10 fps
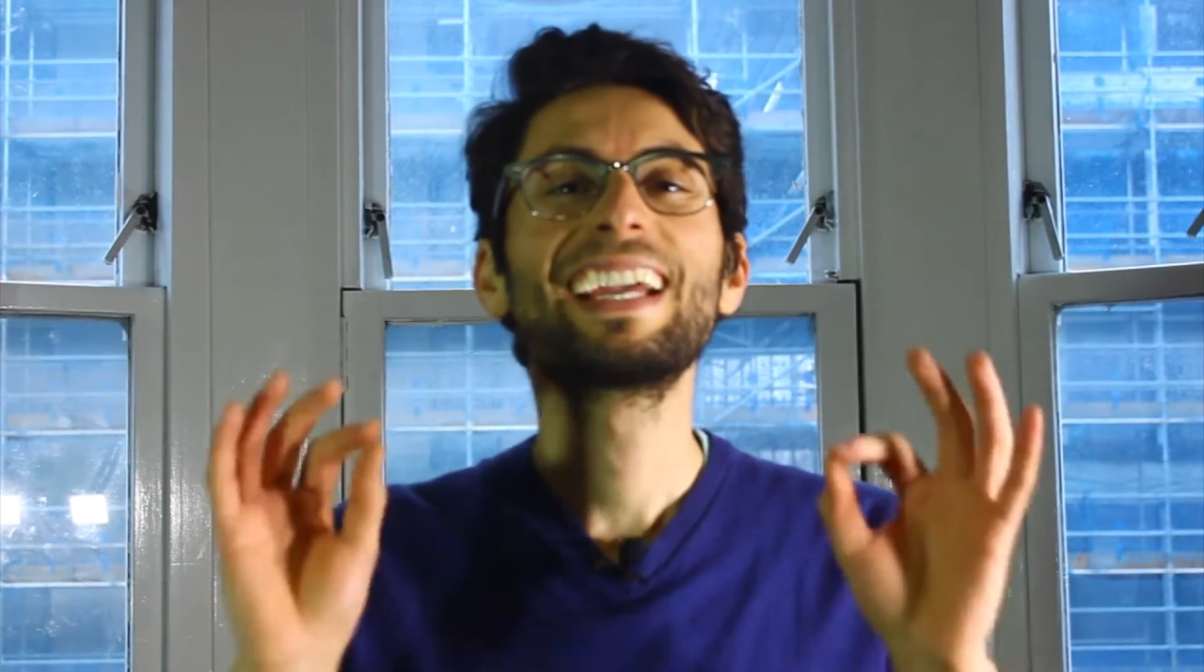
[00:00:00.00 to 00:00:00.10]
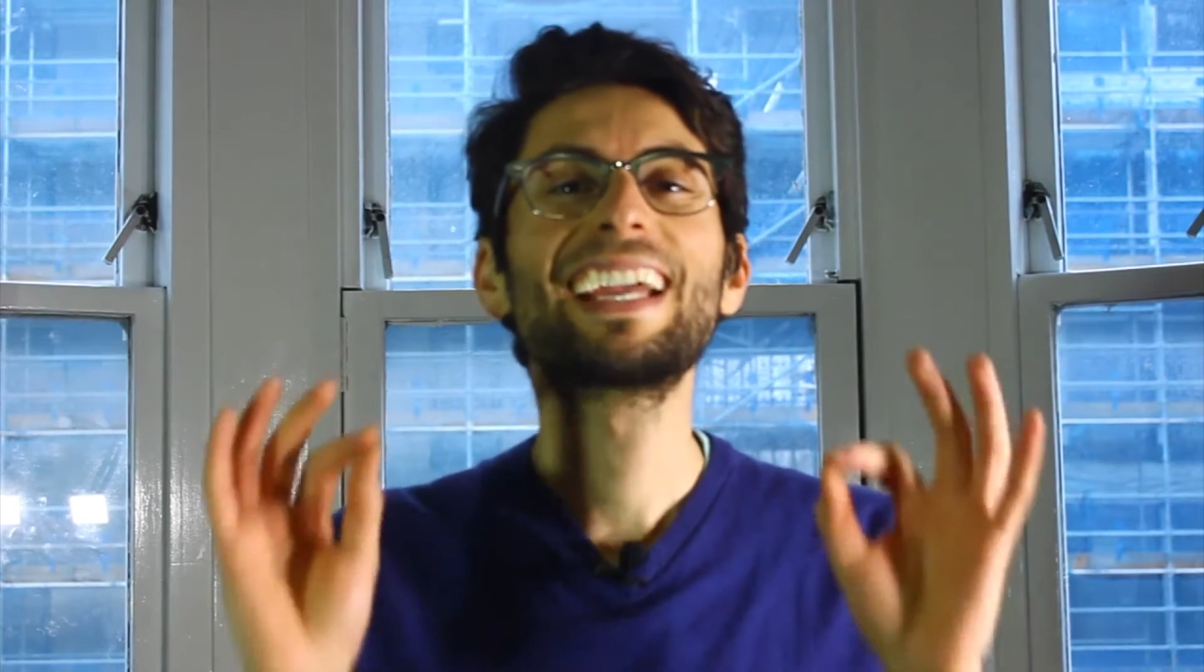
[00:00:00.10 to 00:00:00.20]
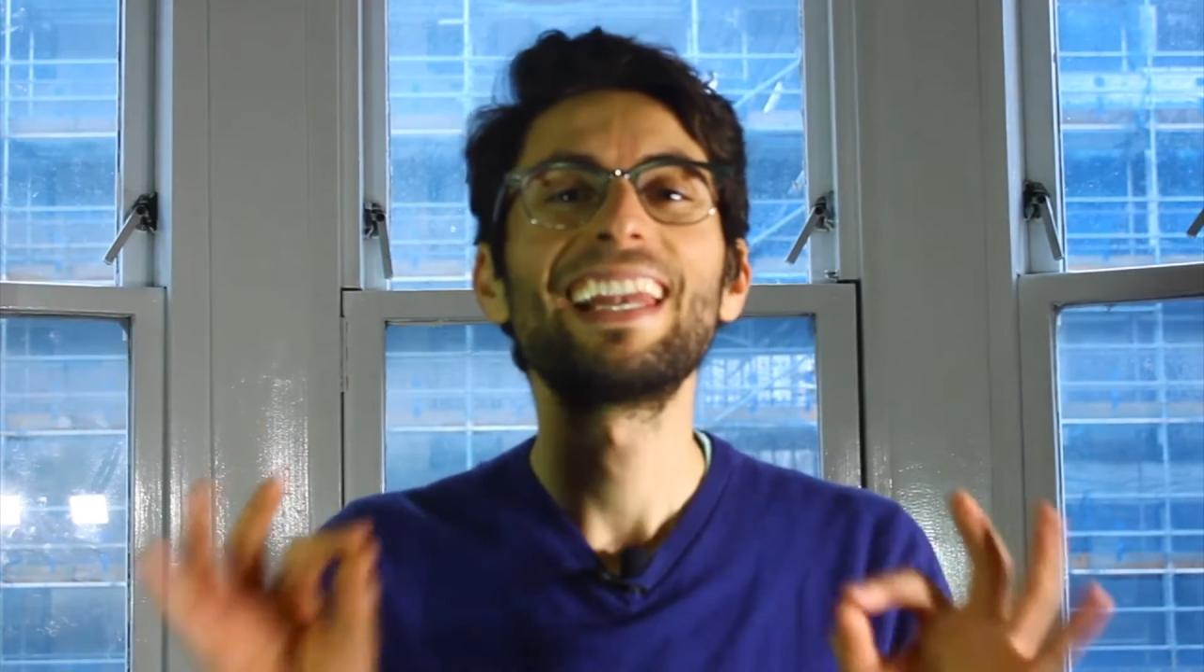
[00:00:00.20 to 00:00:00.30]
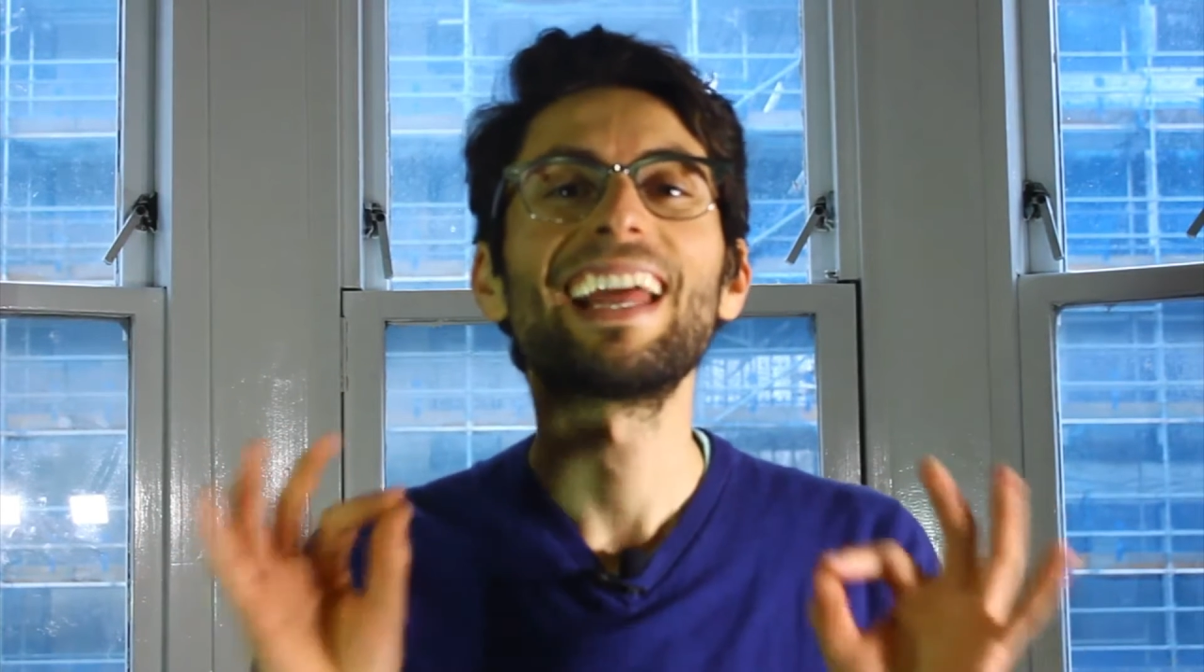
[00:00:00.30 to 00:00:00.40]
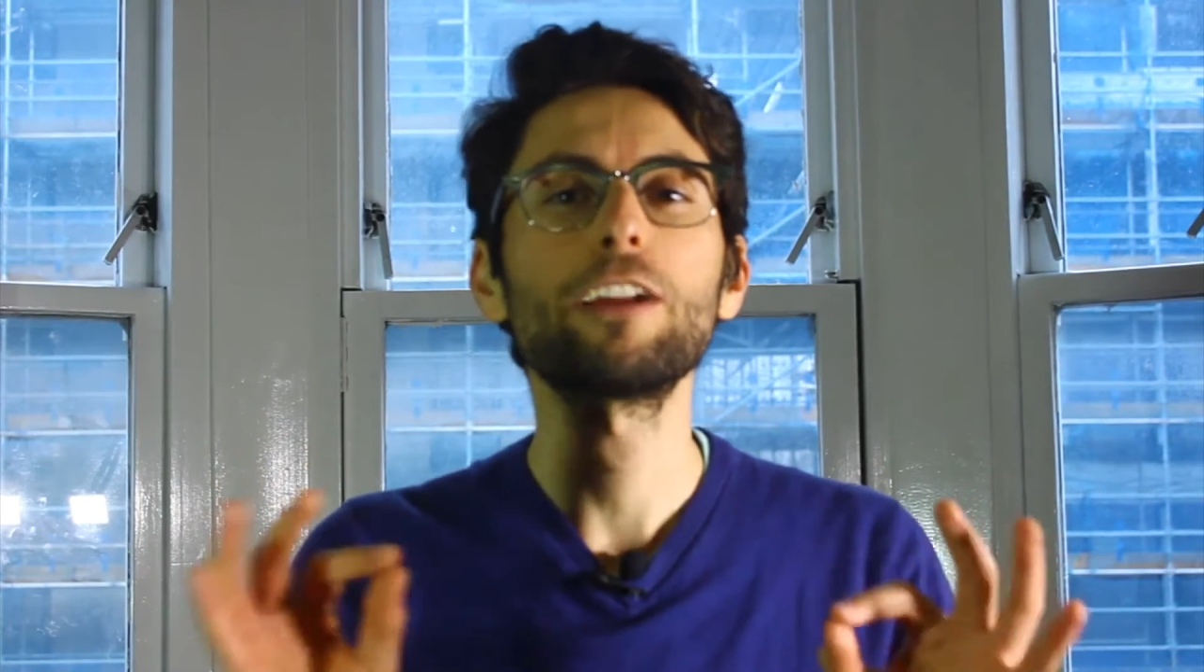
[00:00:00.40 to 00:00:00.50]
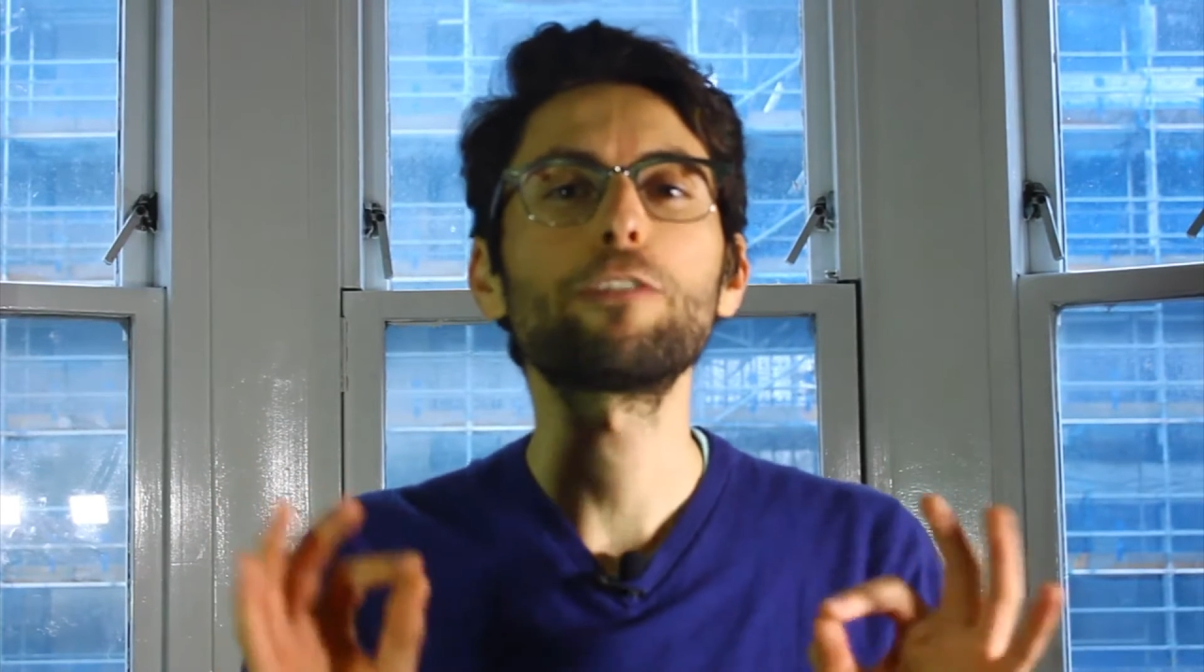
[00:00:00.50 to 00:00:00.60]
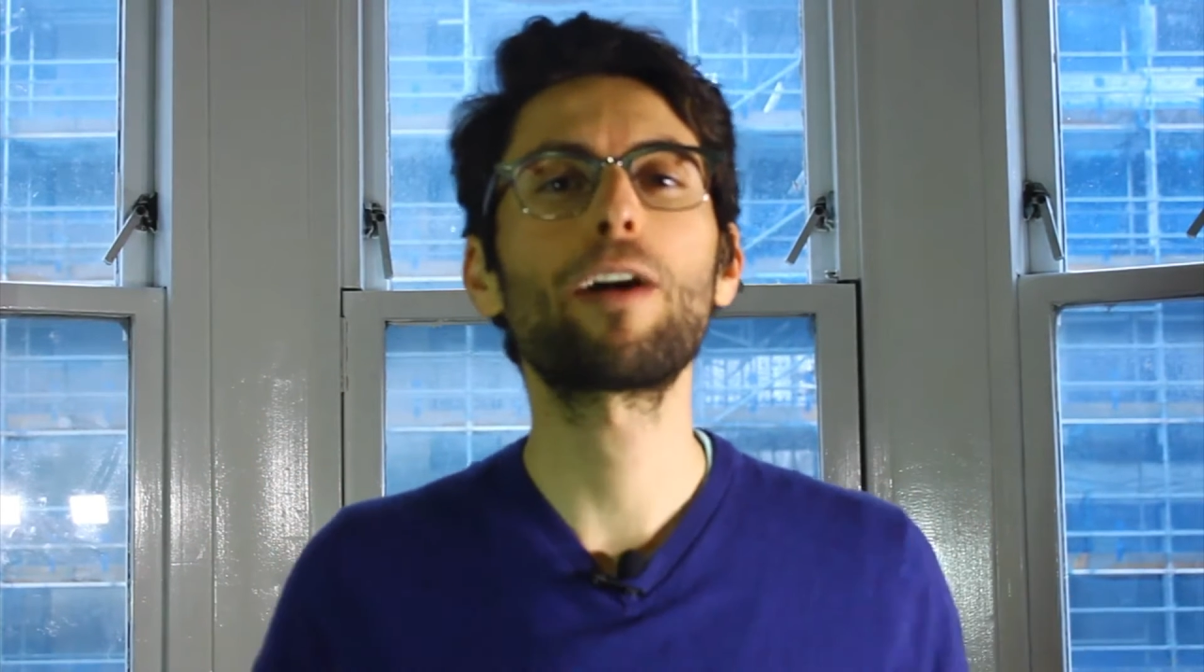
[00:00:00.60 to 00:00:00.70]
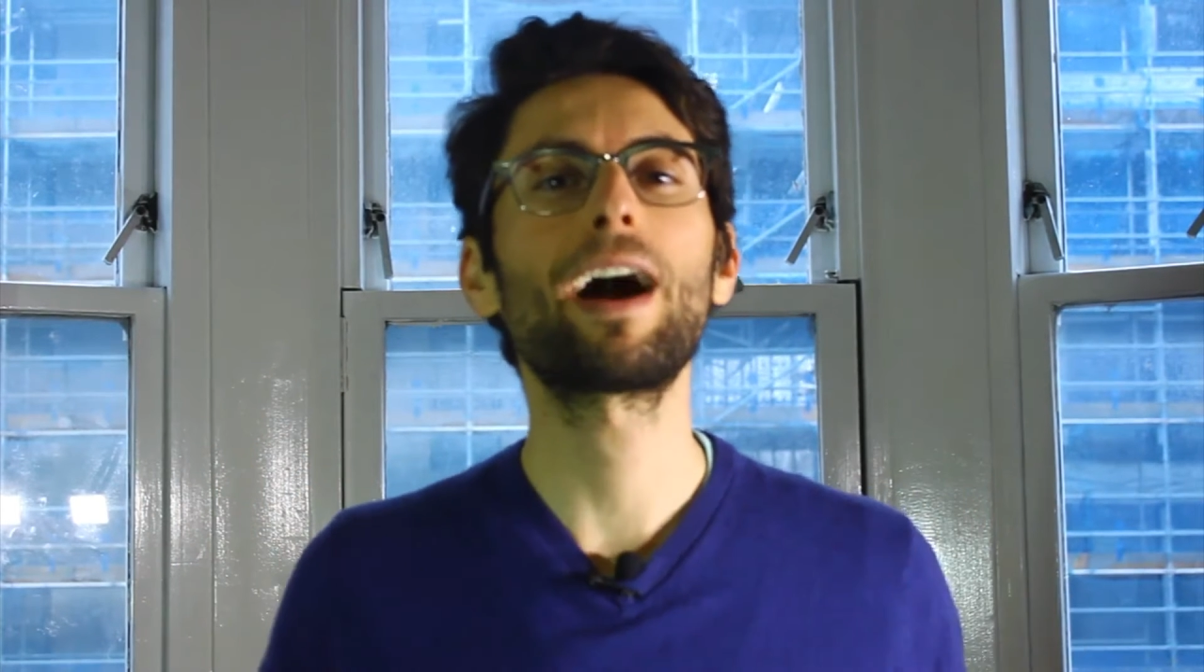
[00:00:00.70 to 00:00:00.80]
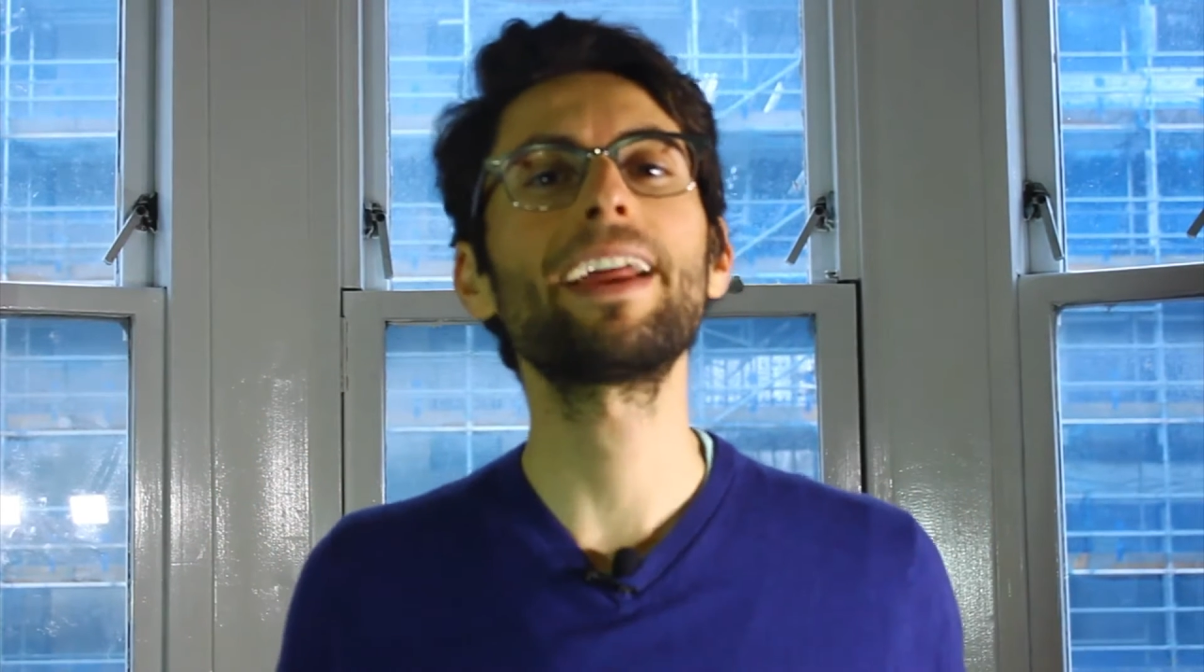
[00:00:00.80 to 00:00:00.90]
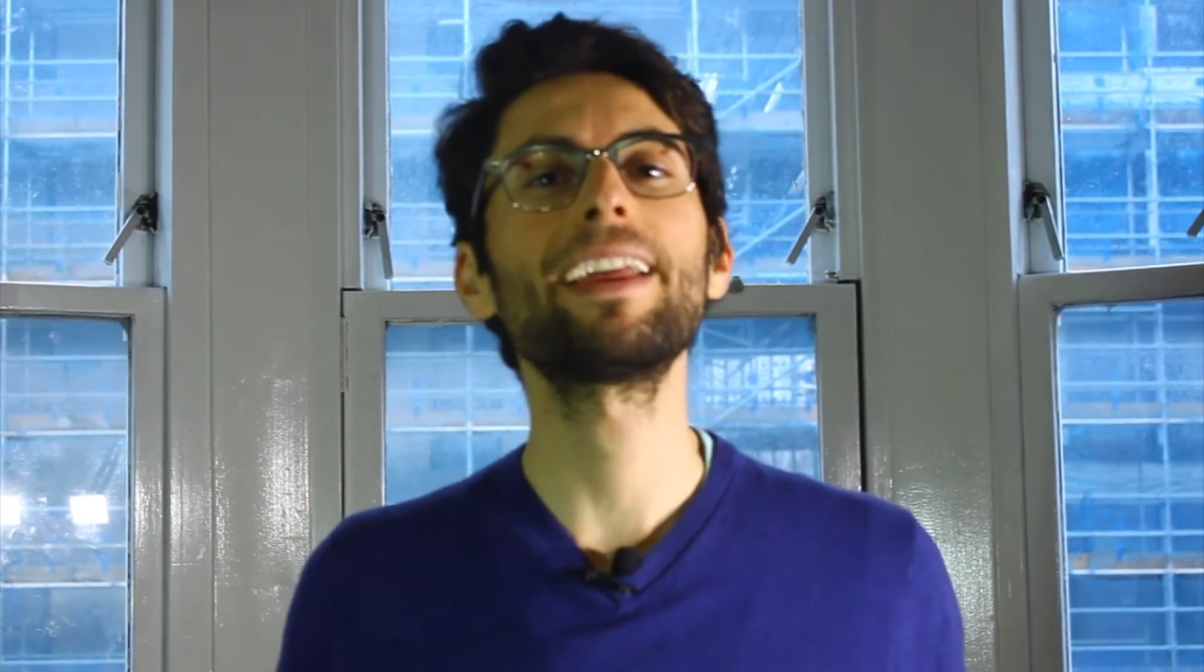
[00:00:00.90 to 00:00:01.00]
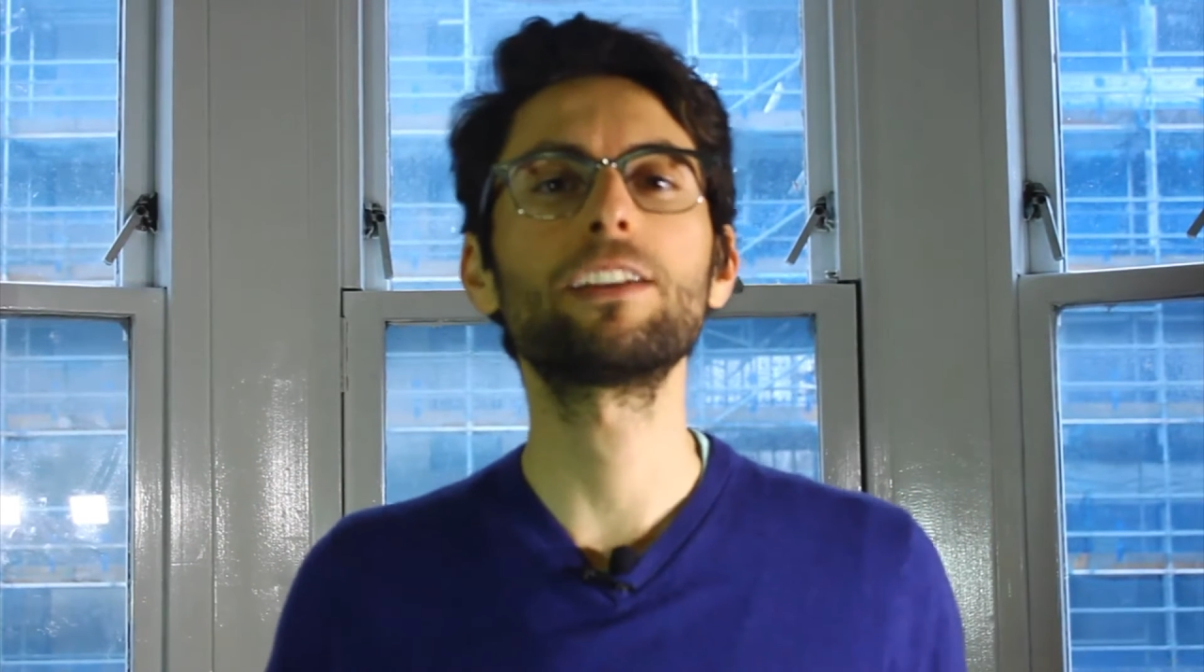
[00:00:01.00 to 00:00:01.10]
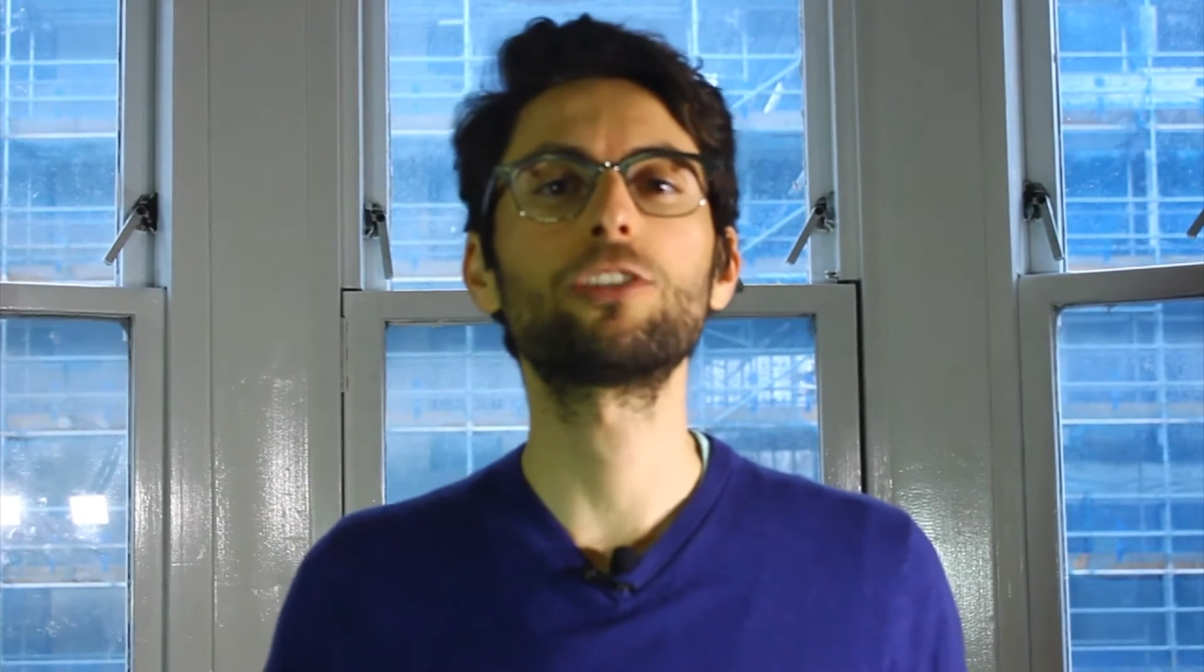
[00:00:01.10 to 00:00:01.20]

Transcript: clarifying